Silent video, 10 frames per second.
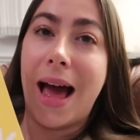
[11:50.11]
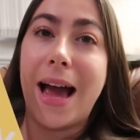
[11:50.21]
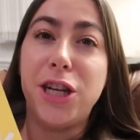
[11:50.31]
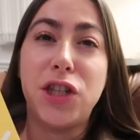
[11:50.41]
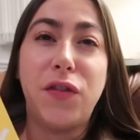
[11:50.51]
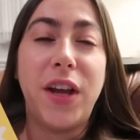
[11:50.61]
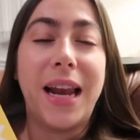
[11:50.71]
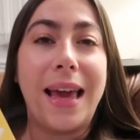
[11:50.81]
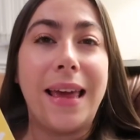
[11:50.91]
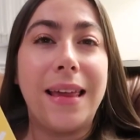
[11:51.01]
I just
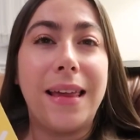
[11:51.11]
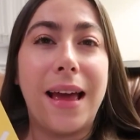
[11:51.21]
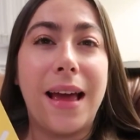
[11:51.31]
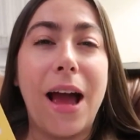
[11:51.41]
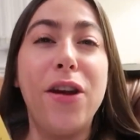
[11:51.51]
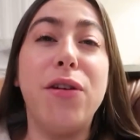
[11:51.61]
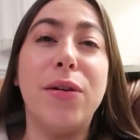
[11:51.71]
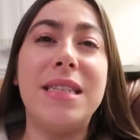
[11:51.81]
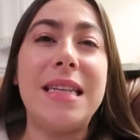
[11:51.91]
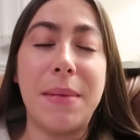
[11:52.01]
feel like, I don't
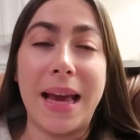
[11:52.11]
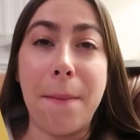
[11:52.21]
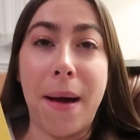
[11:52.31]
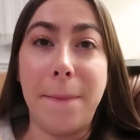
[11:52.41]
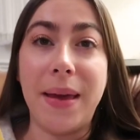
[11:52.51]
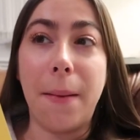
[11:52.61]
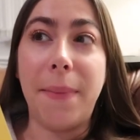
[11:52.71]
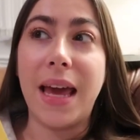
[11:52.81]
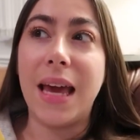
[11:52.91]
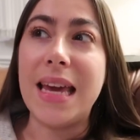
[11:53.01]
know, it seemed like it might be a
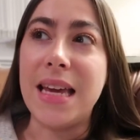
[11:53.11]
bit